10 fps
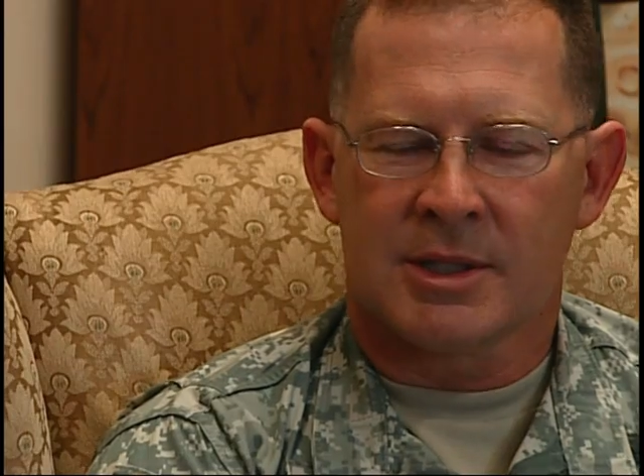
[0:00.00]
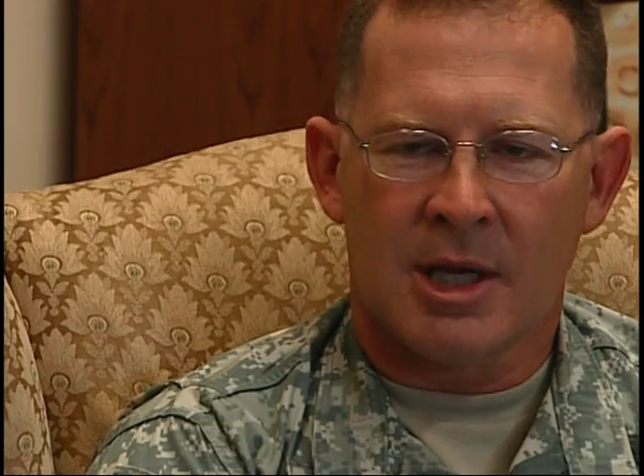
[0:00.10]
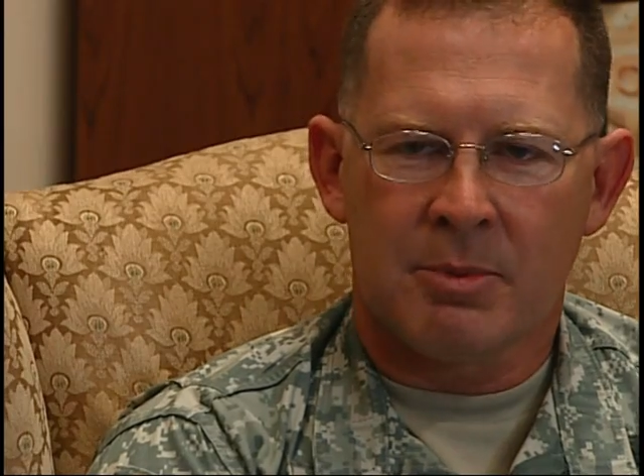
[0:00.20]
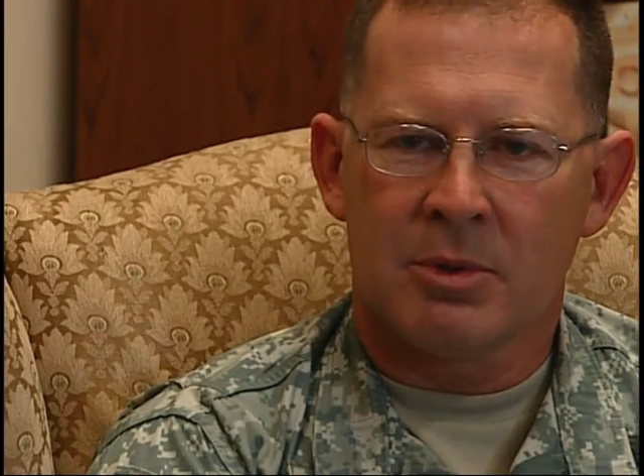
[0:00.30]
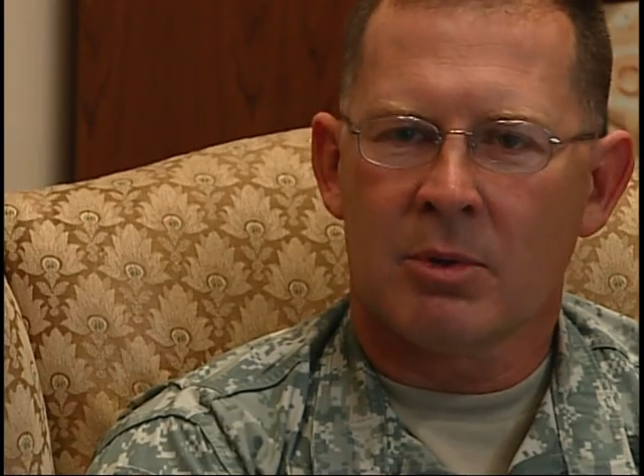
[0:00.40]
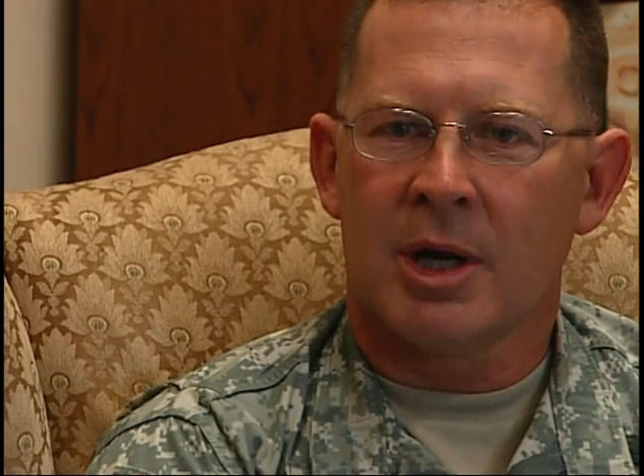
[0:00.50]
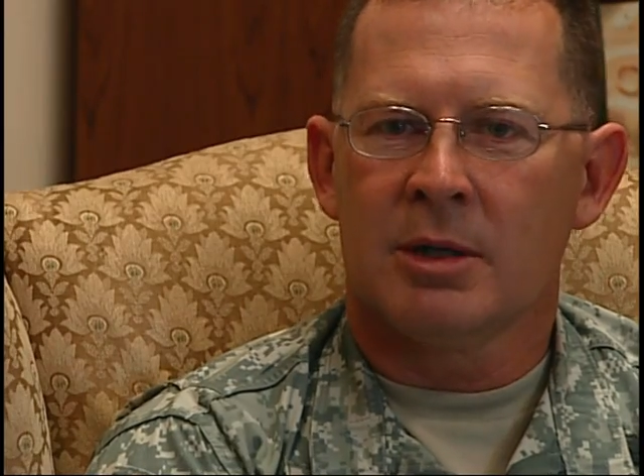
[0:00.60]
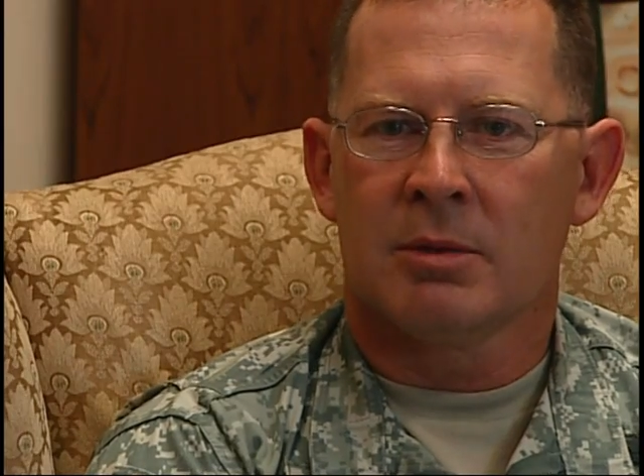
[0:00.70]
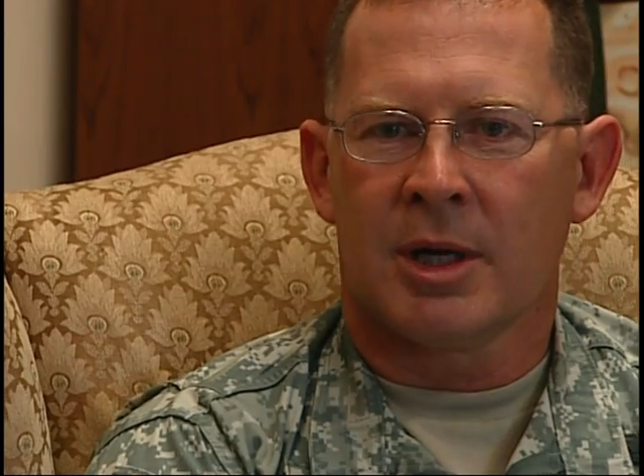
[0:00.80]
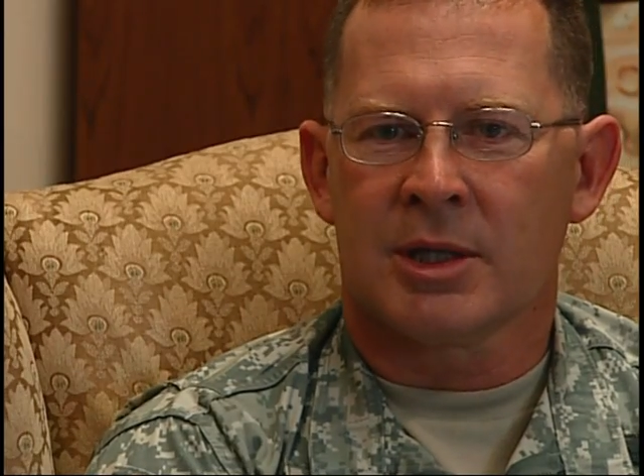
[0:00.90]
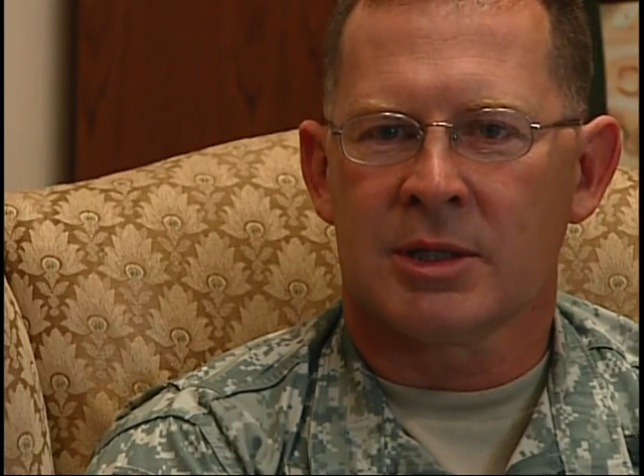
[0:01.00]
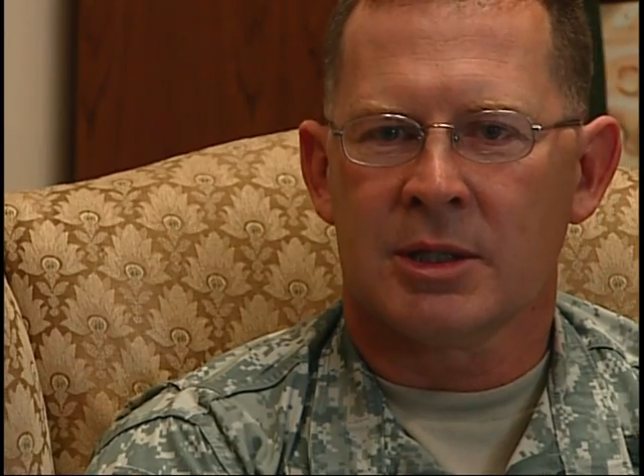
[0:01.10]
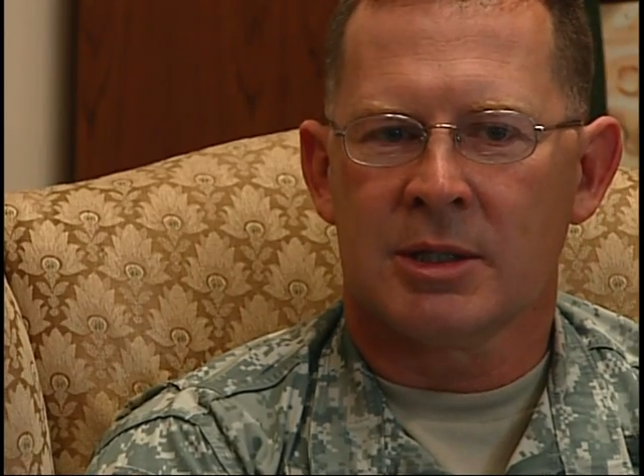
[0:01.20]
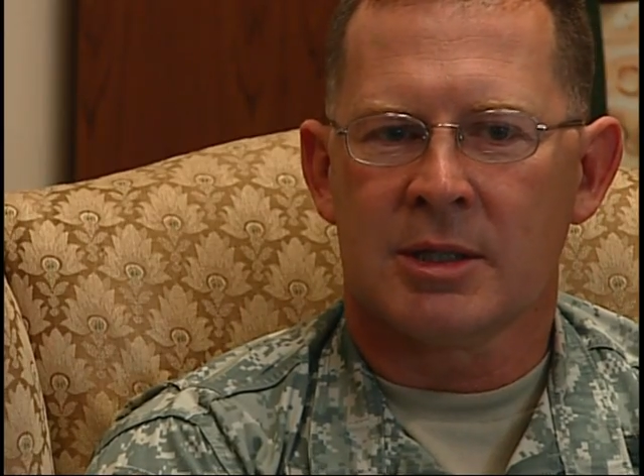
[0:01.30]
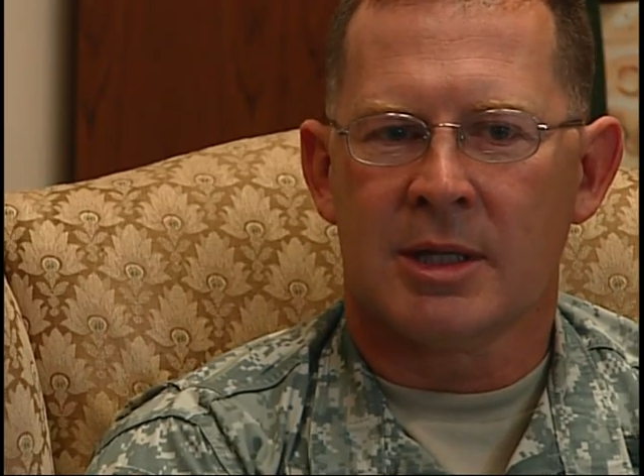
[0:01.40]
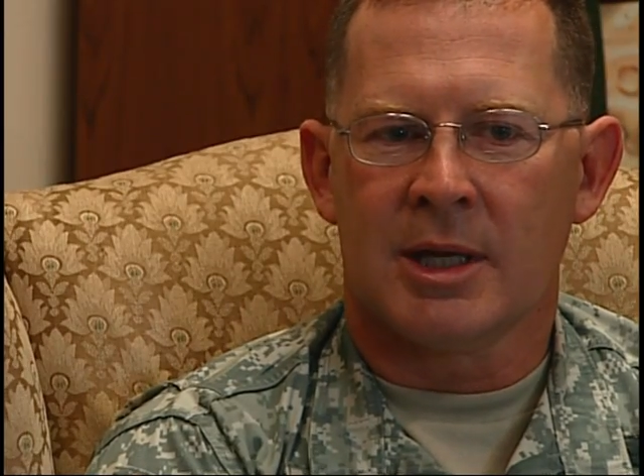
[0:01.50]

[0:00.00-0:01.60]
a step in the right direction.